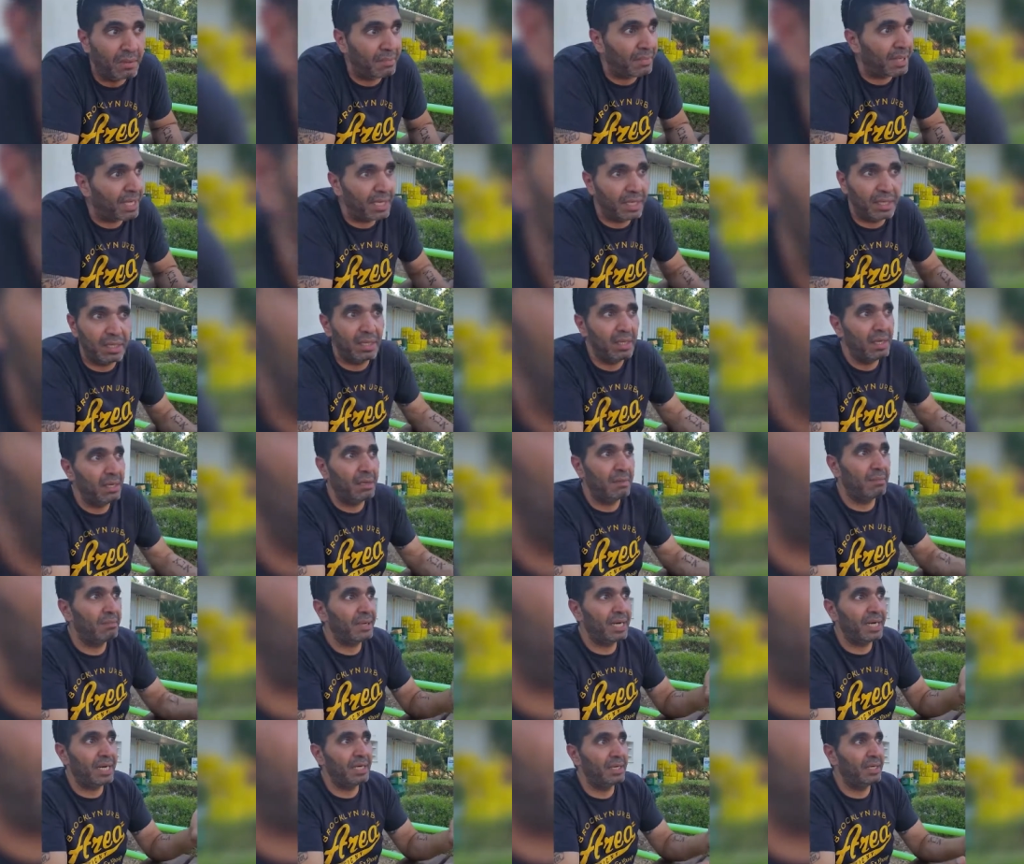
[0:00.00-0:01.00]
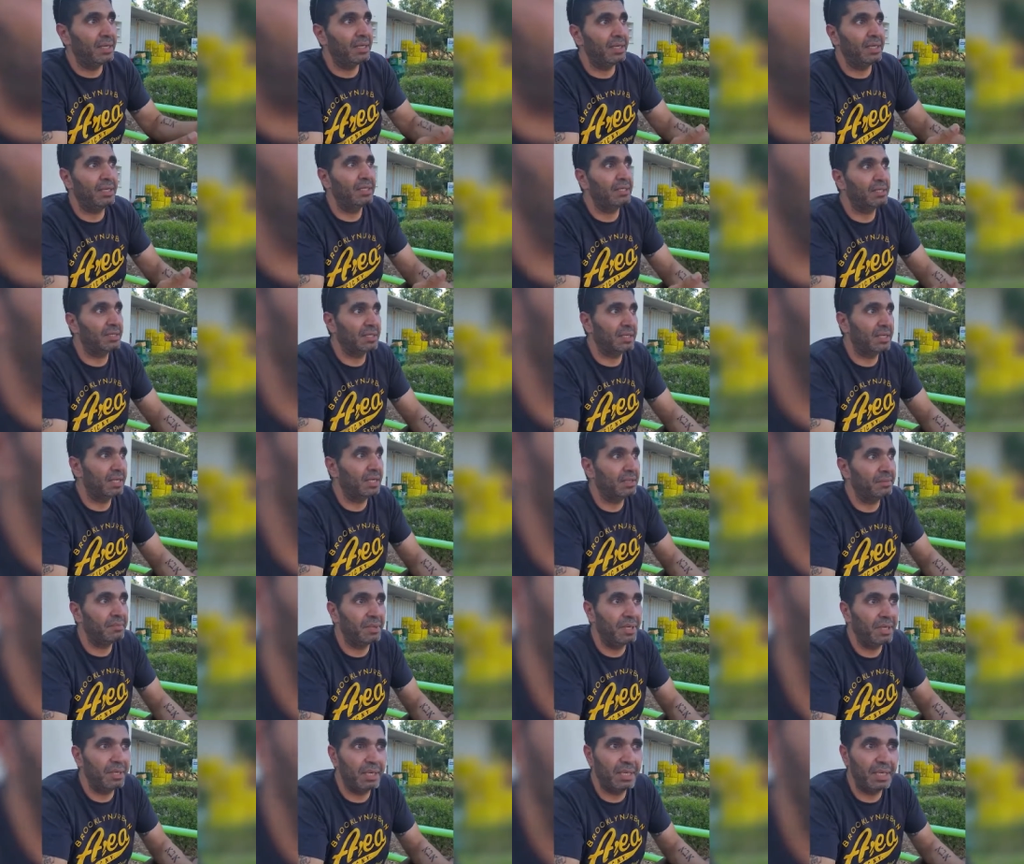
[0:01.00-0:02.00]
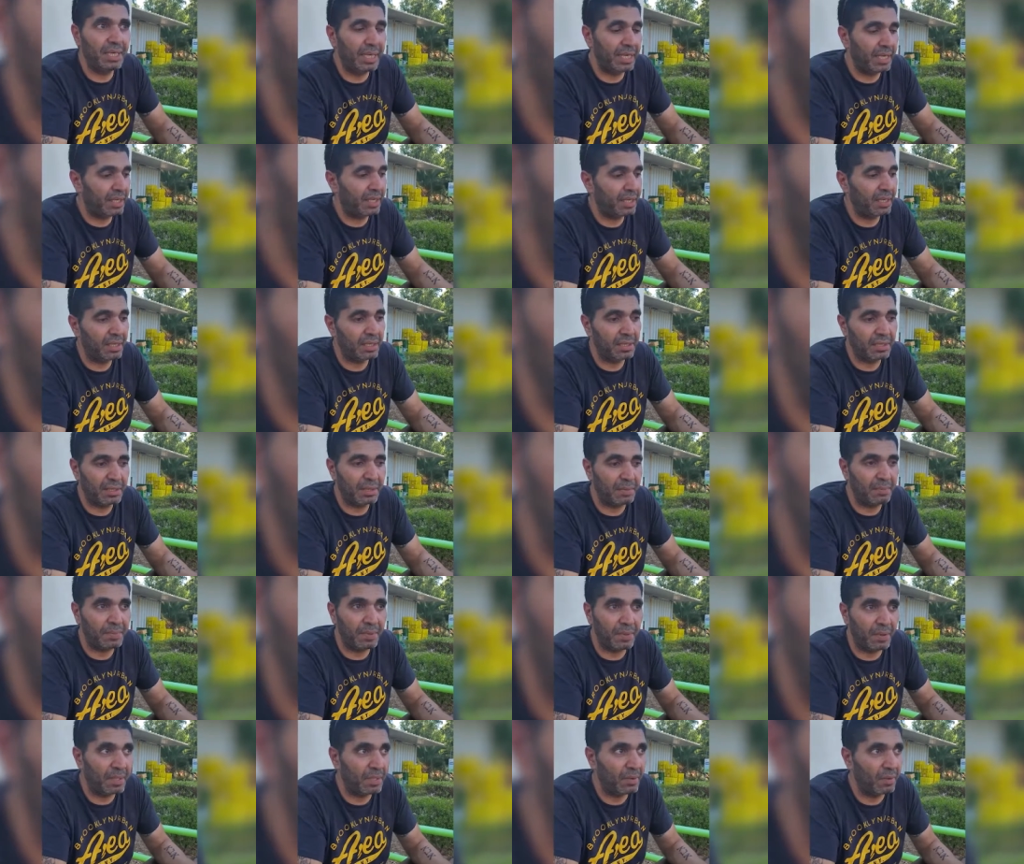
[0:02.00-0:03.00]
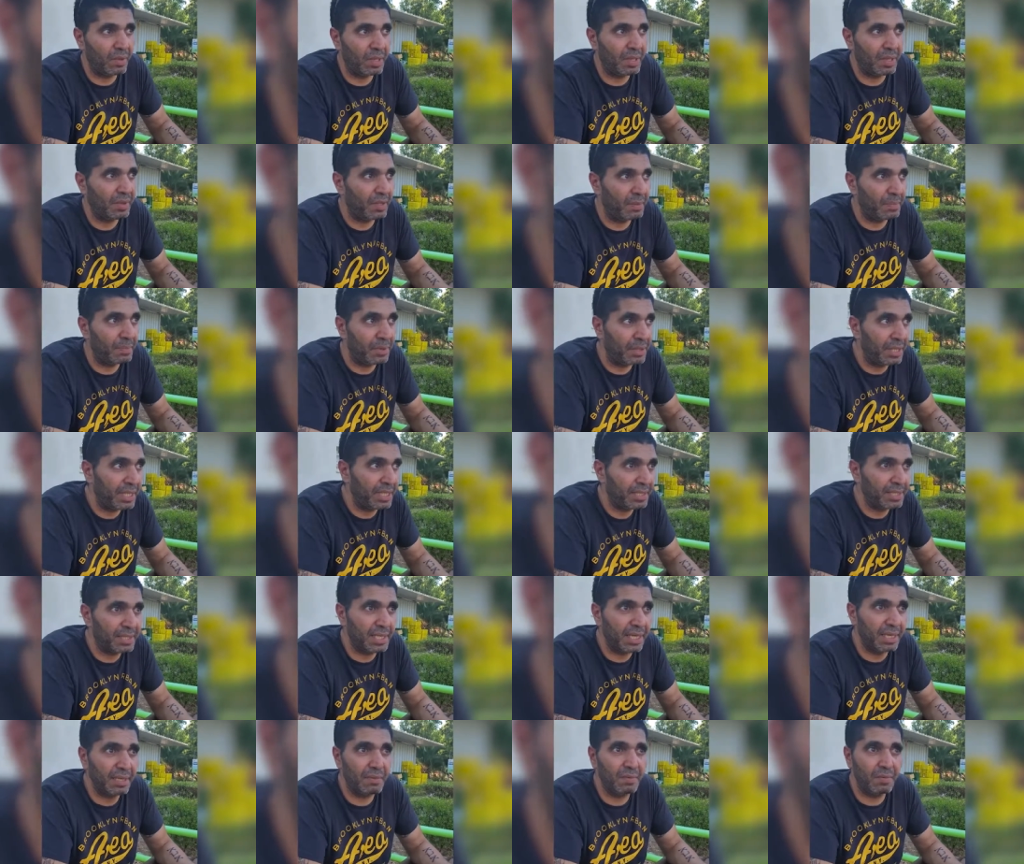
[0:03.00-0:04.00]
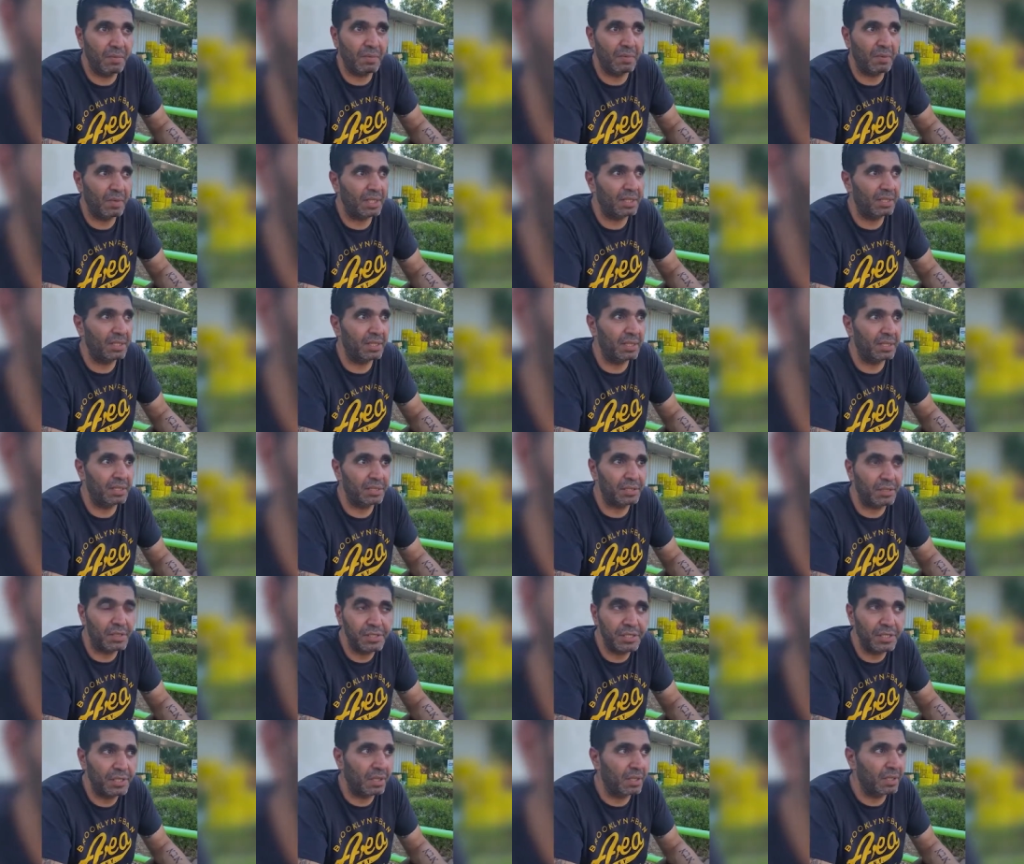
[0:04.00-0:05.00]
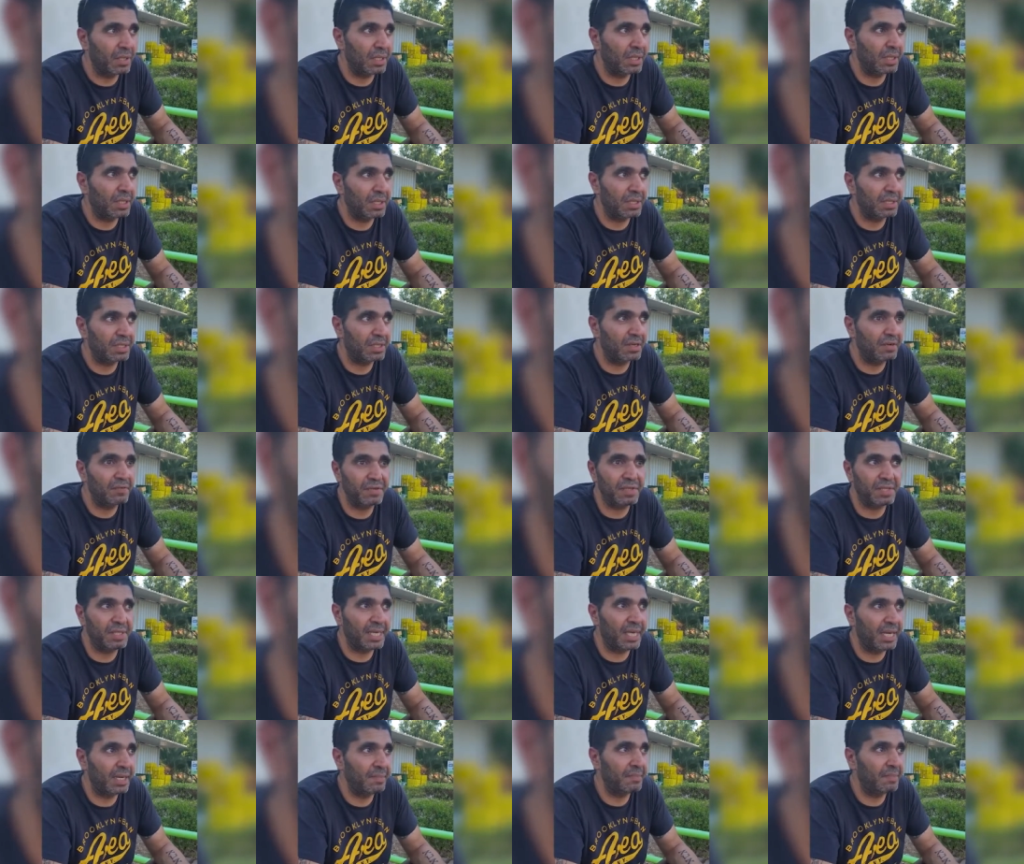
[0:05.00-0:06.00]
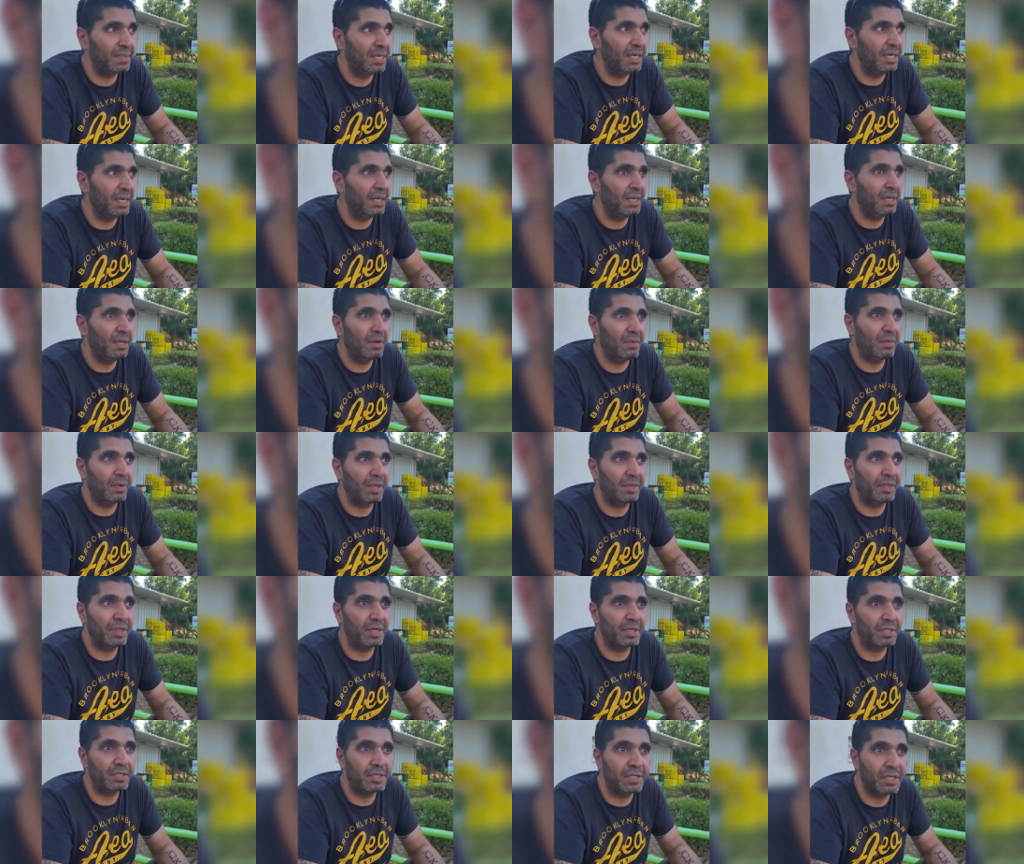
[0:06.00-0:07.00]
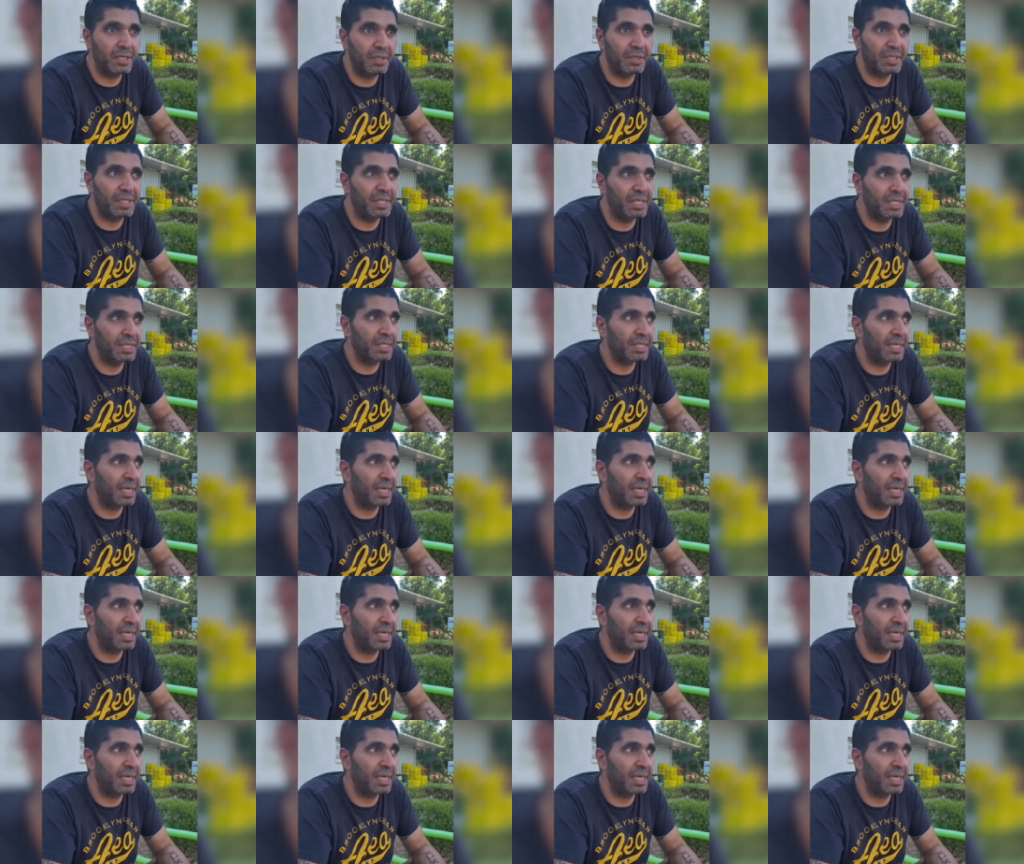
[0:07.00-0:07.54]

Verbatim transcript: Right. By it can be like when the police come, when the social service come, when the authorities